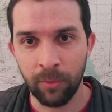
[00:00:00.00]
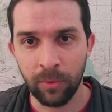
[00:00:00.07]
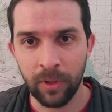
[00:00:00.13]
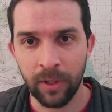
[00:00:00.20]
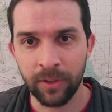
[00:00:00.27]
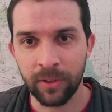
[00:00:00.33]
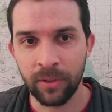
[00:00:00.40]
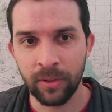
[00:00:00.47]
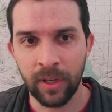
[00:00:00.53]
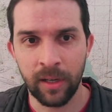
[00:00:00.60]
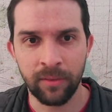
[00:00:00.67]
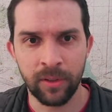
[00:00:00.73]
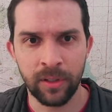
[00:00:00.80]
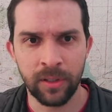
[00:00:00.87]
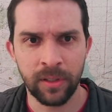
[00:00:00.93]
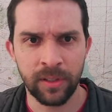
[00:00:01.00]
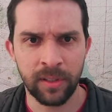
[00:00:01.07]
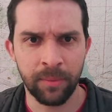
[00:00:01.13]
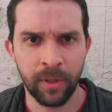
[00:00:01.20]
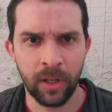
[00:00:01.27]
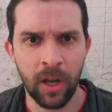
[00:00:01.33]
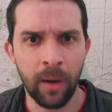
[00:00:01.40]
we'll also cover some
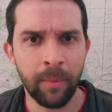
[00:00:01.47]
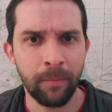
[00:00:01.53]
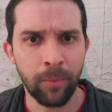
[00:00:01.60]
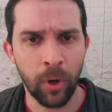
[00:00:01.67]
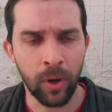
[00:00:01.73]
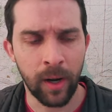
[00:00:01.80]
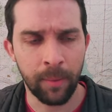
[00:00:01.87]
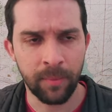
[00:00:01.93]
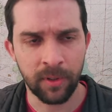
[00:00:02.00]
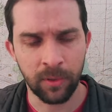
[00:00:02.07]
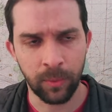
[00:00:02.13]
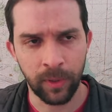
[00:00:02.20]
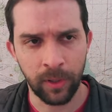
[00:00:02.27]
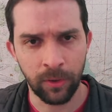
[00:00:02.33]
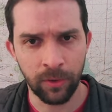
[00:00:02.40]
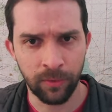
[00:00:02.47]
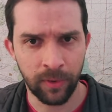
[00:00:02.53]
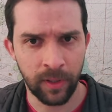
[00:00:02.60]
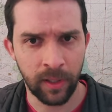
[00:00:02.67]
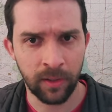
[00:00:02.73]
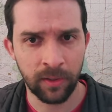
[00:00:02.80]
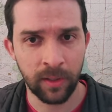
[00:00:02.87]
of the common programs that we use for
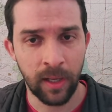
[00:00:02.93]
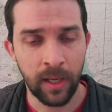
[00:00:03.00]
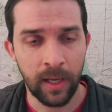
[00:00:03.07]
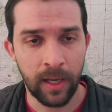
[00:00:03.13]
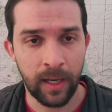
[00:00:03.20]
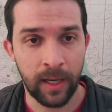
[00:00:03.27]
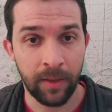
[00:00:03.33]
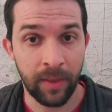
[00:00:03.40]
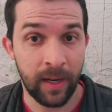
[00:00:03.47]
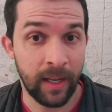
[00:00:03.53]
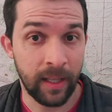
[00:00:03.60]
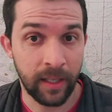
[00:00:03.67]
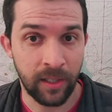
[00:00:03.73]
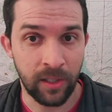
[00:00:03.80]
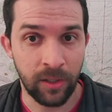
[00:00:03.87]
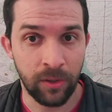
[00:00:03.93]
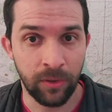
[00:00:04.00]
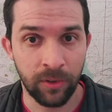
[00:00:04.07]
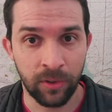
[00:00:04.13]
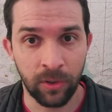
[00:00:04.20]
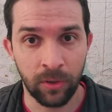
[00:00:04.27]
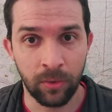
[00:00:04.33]
this that I like to
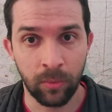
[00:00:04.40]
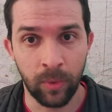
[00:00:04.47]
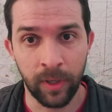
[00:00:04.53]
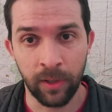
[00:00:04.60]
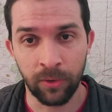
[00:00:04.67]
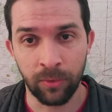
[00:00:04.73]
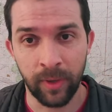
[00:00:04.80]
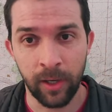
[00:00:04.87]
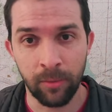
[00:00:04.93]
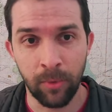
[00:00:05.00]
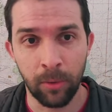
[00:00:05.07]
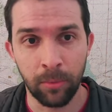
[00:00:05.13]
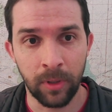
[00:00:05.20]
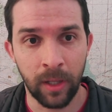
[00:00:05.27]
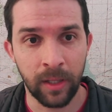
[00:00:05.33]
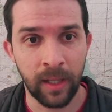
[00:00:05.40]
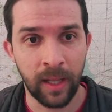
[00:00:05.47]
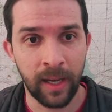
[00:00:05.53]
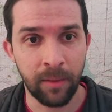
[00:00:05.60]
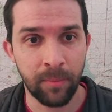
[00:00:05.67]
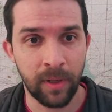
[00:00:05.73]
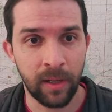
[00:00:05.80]
use. So one is Radio Mobile
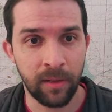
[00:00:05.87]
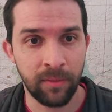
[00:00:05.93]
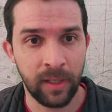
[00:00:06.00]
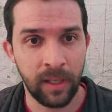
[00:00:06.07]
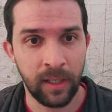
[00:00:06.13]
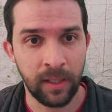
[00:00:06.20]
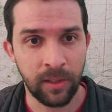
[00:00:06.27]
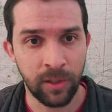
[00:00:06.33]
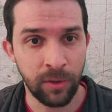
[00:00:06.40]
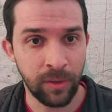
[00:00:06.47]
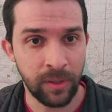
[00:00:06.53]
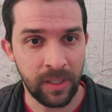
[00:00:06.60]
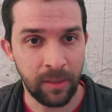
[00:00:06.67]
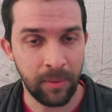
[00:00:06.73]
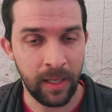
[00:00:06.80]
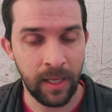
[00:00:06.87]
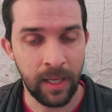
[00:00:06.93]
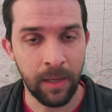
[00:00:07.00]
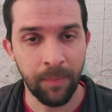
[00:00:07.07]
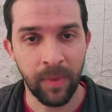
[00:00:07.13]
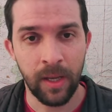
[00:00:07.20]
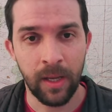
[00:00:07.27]
Online by
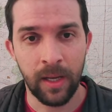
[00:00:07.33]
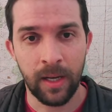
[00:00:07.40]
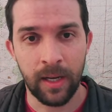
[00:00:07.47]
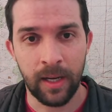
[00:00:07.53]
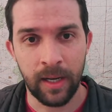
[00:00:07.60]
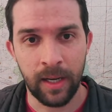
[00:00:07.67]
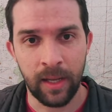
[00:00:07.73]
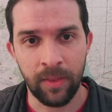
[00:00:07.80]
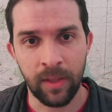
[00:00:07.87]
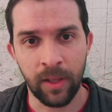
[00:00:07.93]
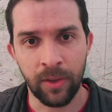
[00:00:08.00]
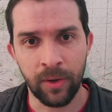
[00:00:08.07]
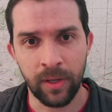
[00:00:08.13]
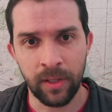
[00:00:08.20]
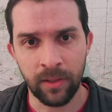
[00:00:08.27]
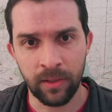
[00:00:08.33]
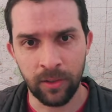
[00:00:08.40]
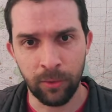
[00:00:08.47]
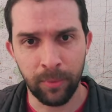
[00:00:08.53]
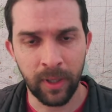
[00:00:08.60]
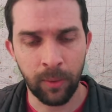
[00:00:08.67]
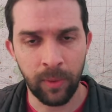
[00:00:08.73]
VE2DBE, and the other is
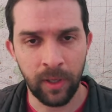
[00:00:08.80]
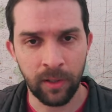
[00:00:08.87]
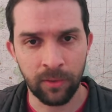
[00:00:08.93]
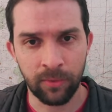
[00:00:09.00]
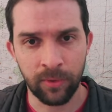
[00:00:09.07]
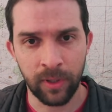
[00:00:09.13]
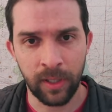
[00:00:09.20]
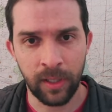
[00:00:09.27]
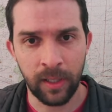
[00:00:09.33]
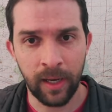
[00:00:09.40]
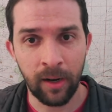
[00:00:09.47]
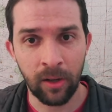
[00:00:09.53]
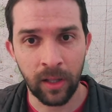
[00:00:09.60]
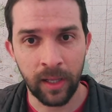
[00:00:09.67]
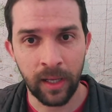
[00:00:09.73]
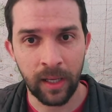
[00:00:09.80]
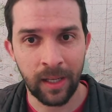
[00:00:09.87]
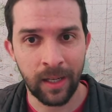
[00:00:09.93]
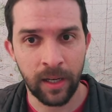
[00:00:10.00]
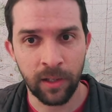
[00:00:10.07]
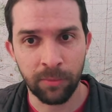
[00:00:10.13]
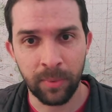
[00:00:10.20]
Ubiquiti's free airLink and
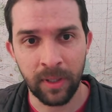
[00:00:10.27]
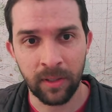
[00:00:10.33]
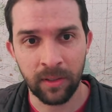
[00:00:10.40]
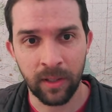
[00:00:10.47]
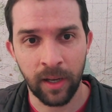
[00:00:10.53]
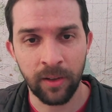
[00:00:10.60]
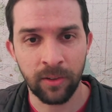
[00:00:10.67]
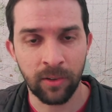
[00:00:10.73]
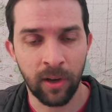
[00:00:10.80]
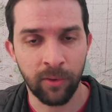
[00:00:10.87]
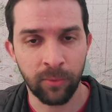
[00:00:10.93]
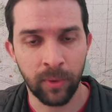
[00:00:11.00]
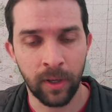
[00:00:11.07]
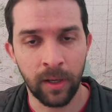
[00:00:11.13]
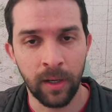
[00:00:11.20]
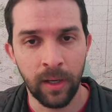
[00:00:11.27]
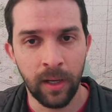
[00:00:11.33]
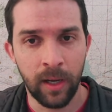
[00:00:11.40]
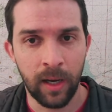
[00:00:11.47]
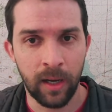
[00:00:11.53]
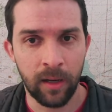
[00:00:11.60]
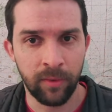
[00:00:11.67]
ISP design software
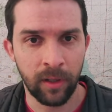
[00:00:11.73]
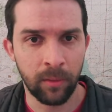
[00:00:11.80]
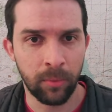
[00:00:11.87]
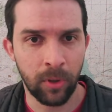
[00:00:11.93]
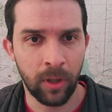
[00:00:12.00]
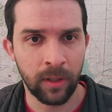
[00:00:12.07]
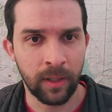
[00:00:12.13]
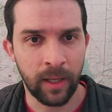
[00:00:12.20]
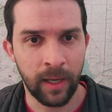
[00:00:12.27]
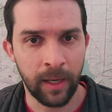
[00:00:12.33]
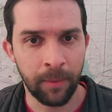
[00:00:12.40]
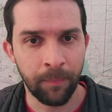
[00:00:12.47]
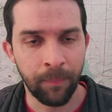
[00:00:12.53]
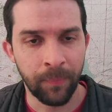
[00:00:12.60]
available online.